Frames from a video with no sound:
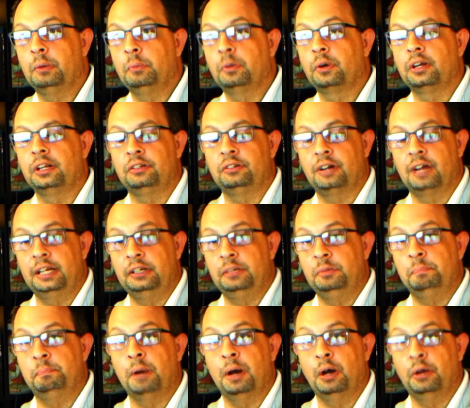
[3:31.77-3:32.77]
we're going to try and do
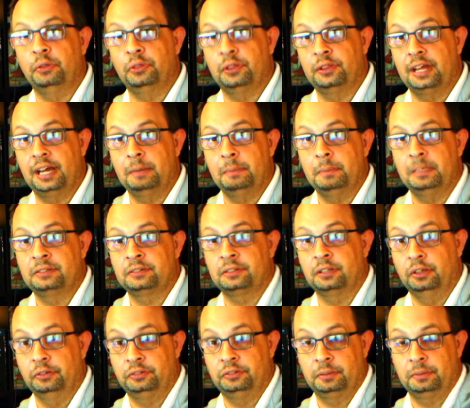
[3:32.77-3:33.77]
both of them as
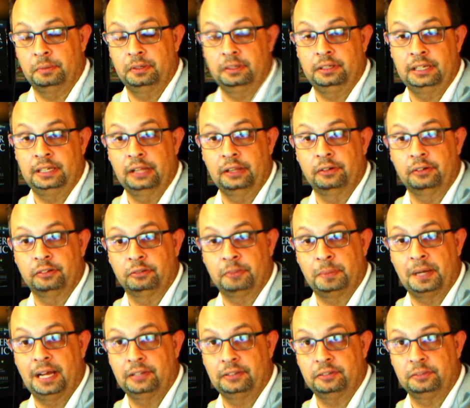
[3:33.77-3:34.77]
close together as
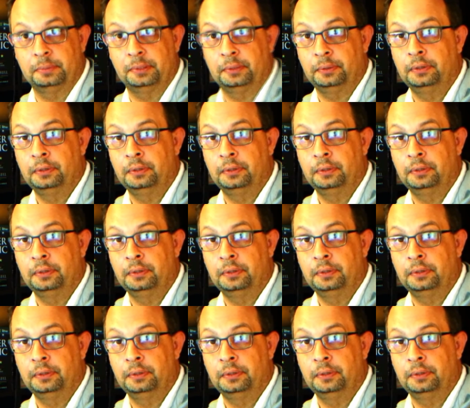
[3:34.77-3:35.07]
possible.